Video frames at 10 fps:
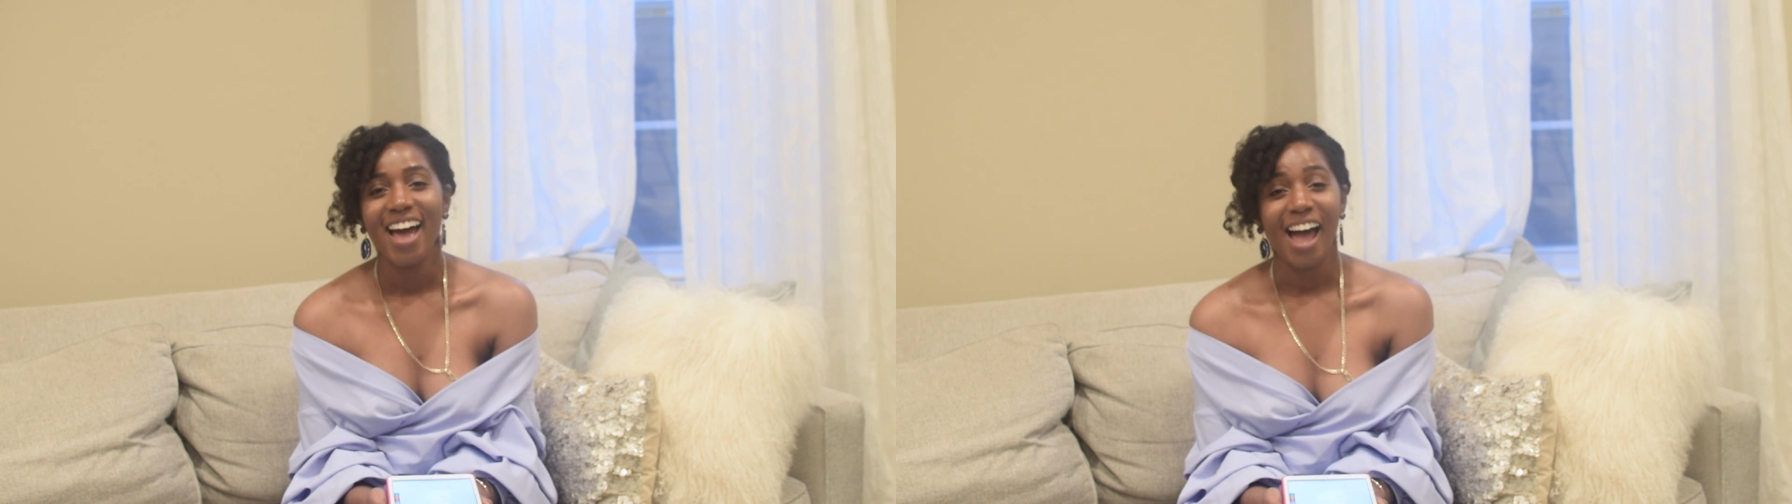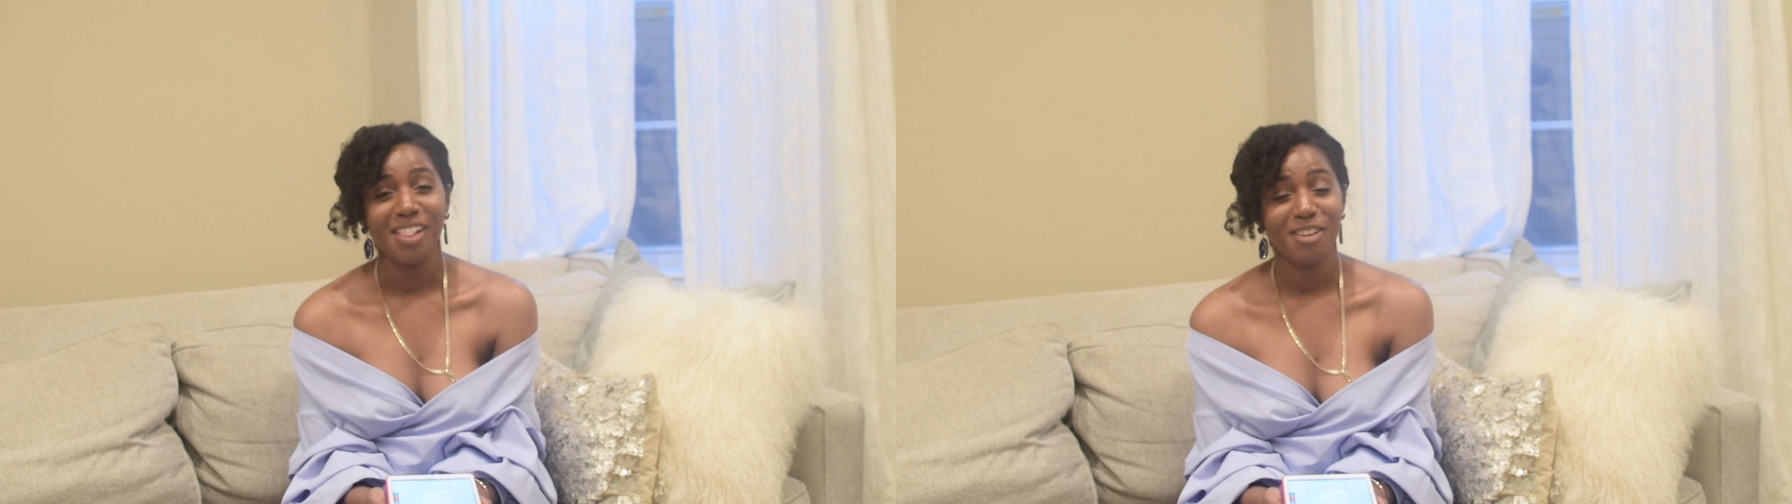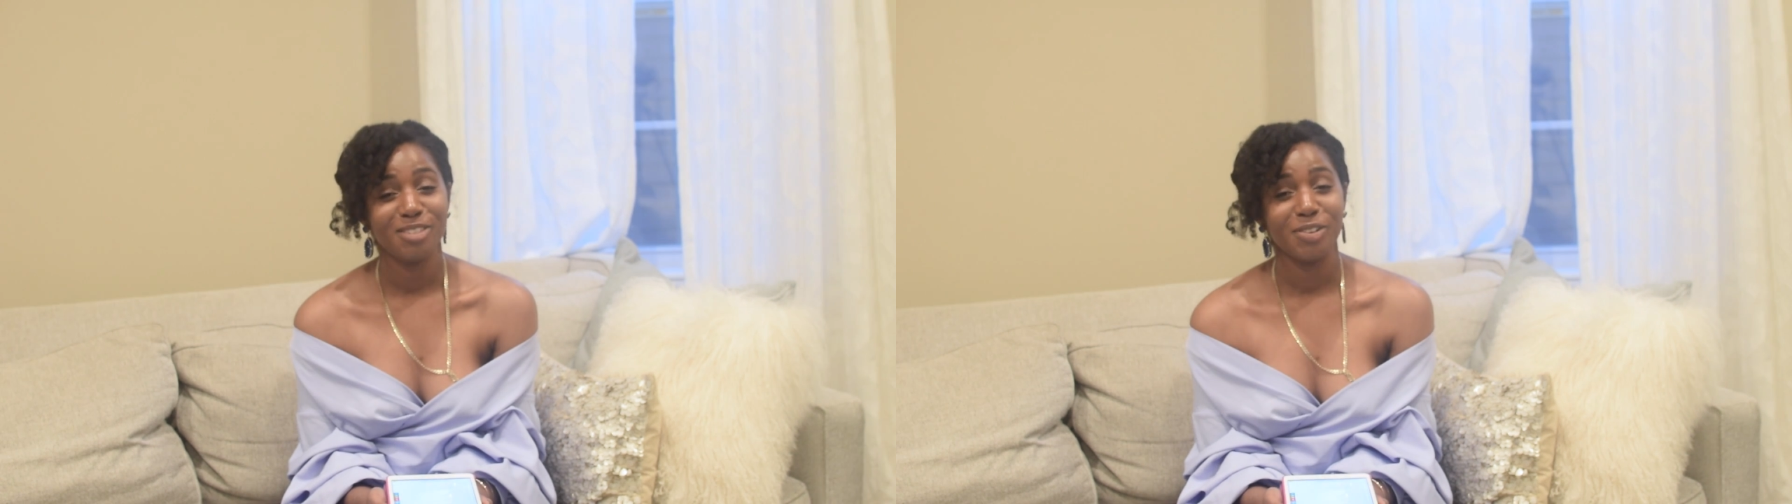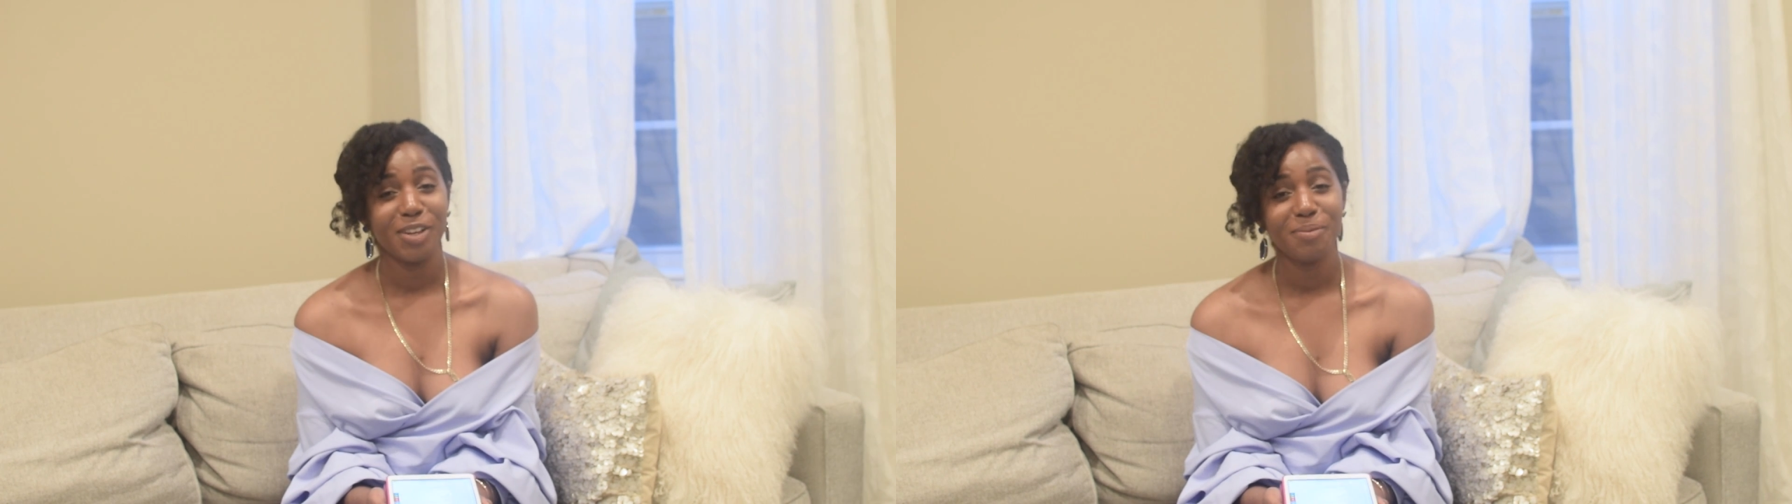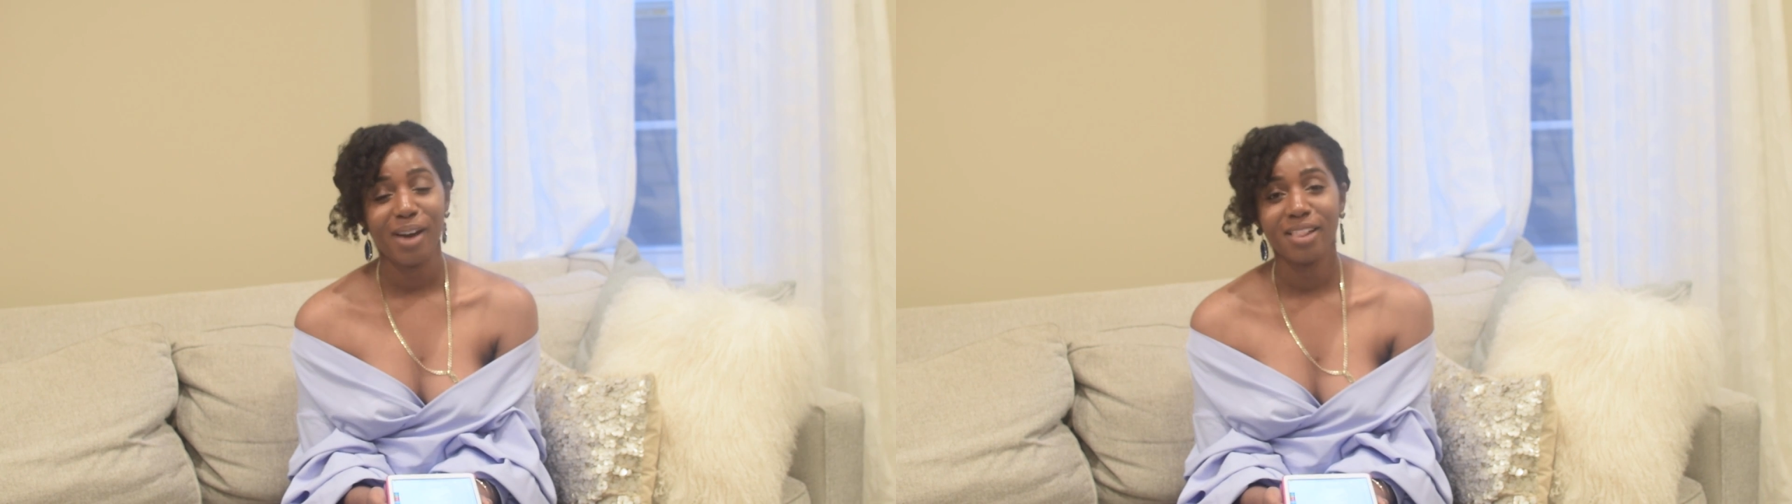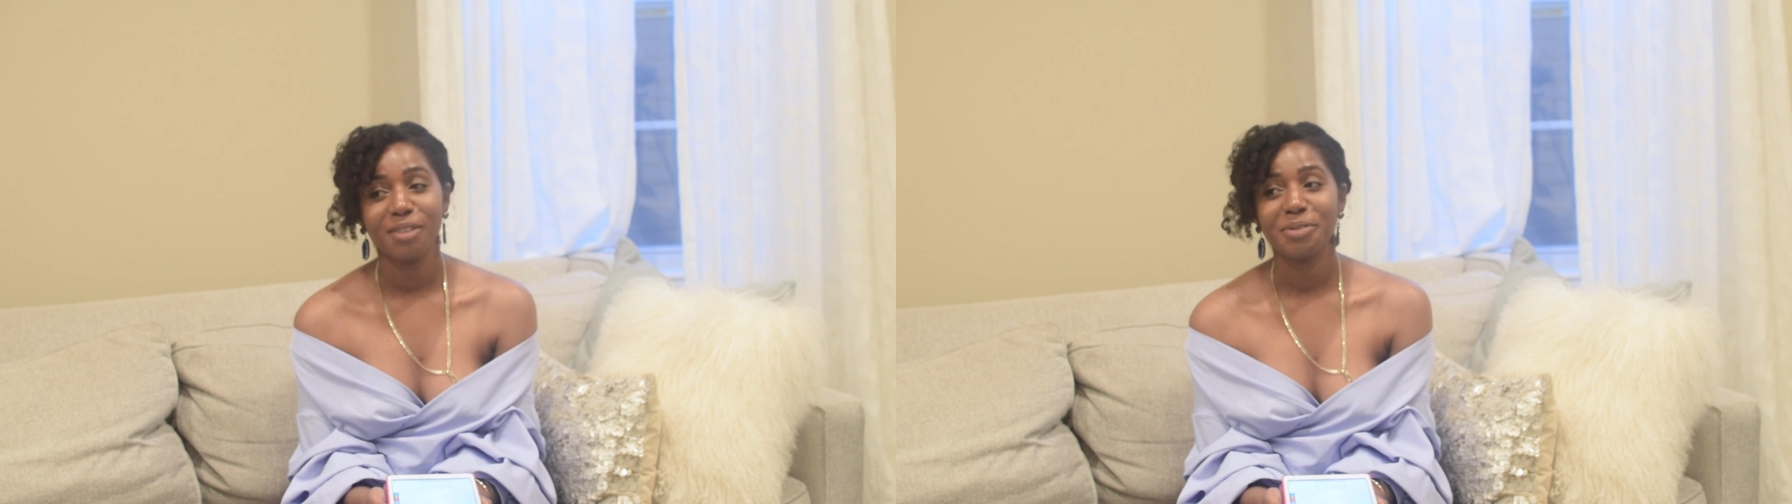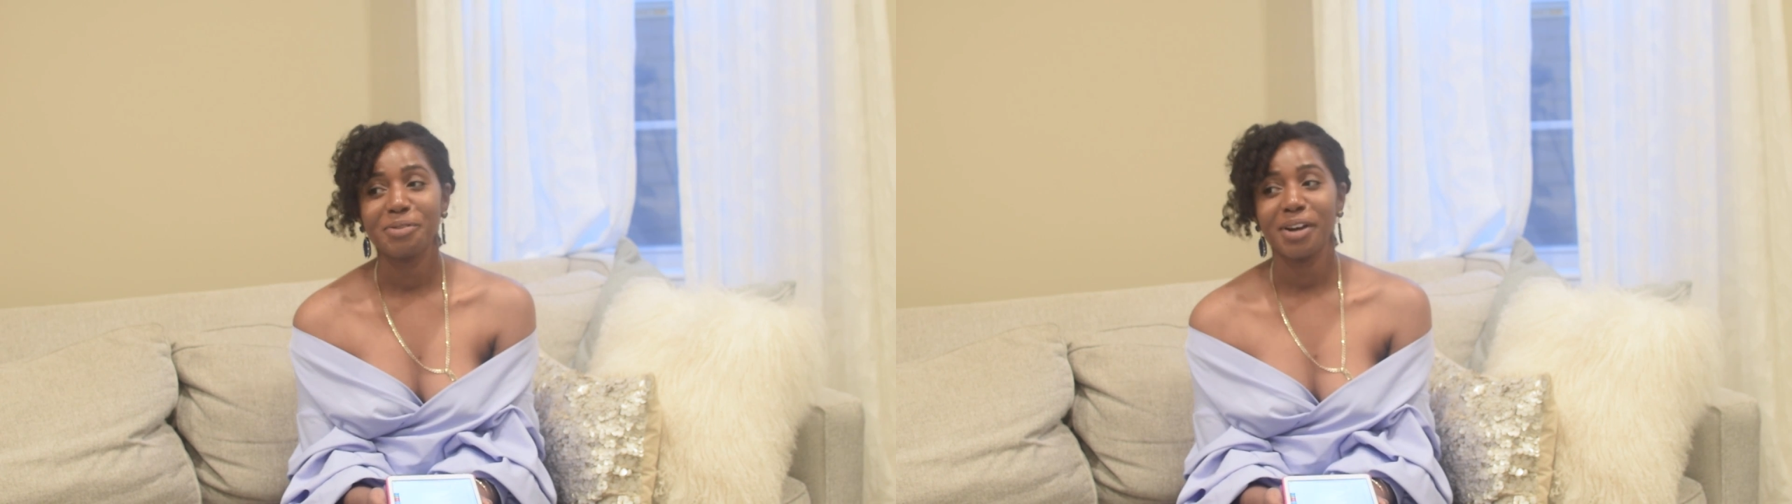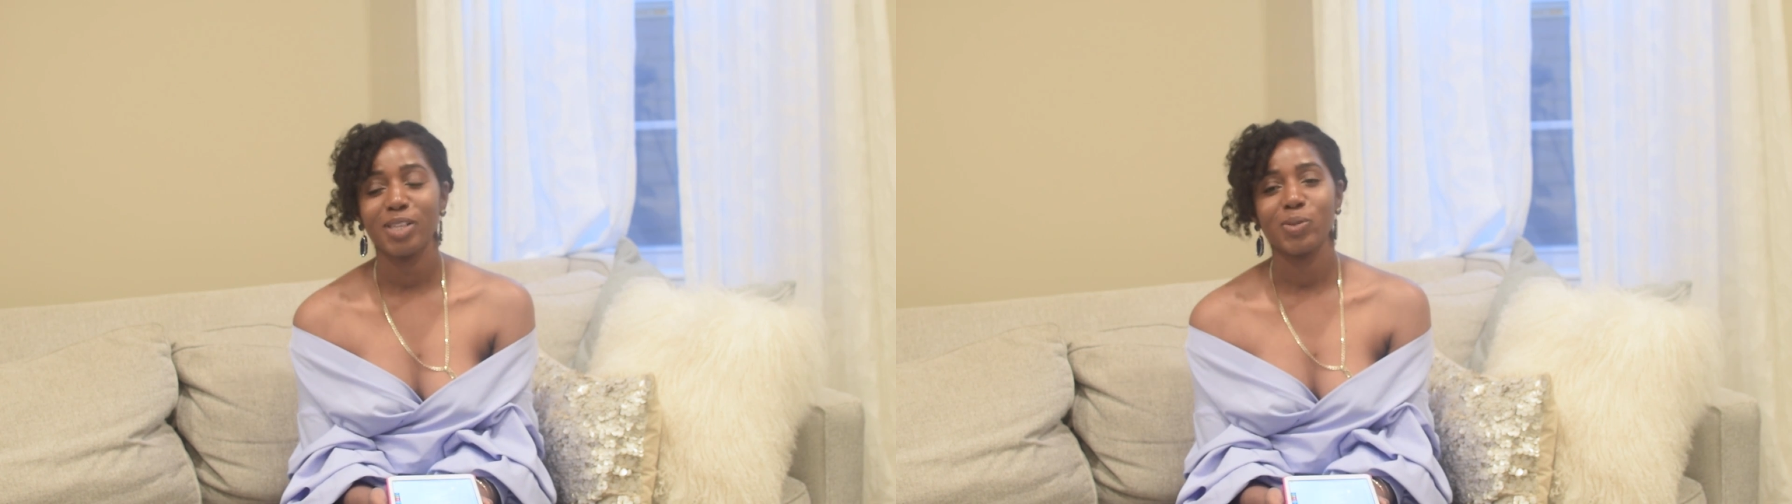I love to read, but I love to
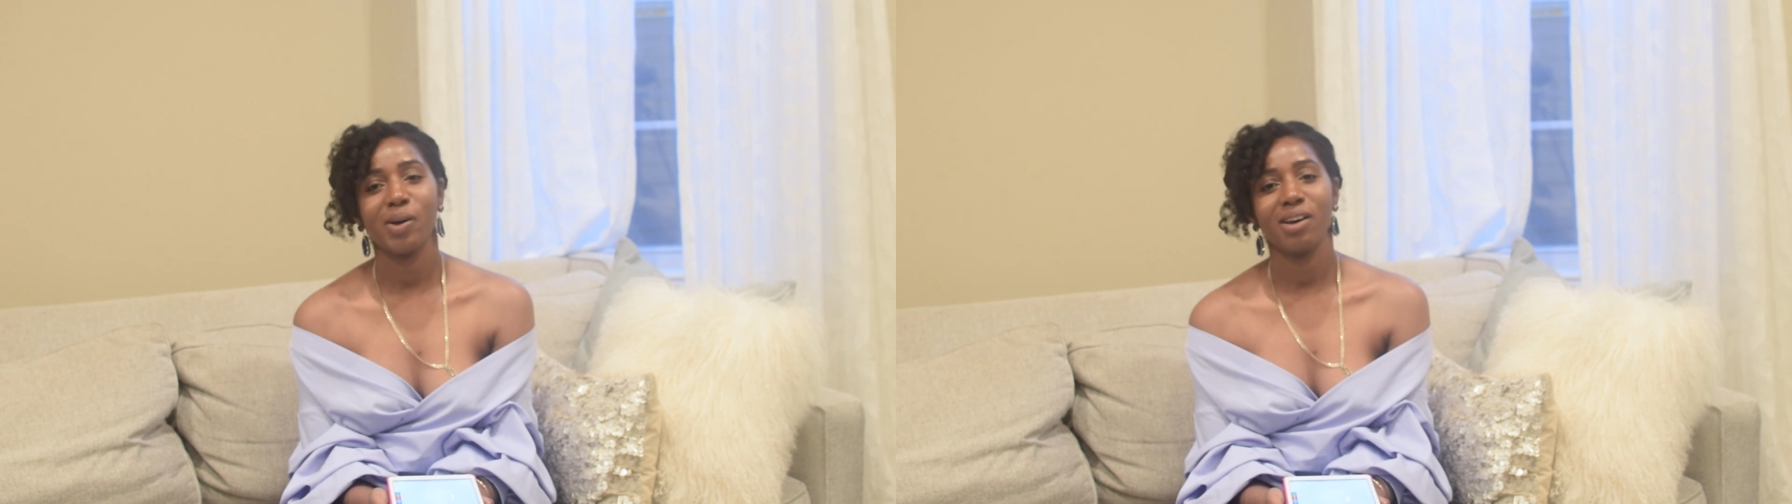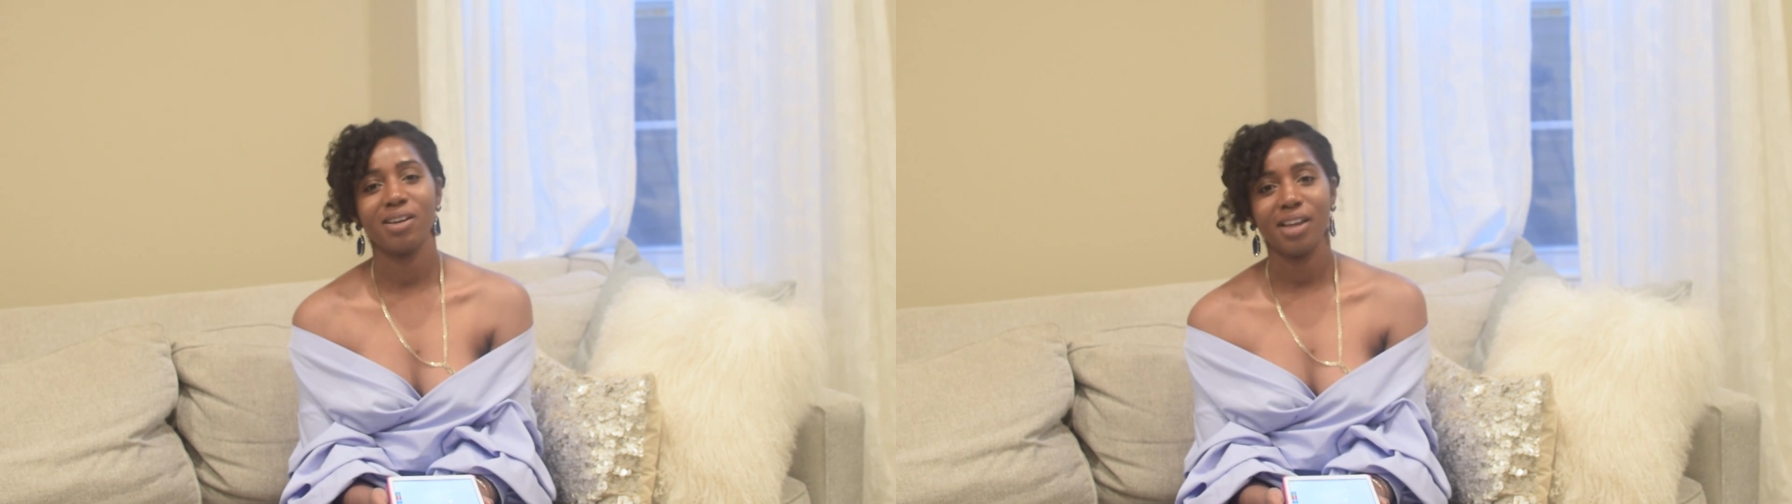write as well,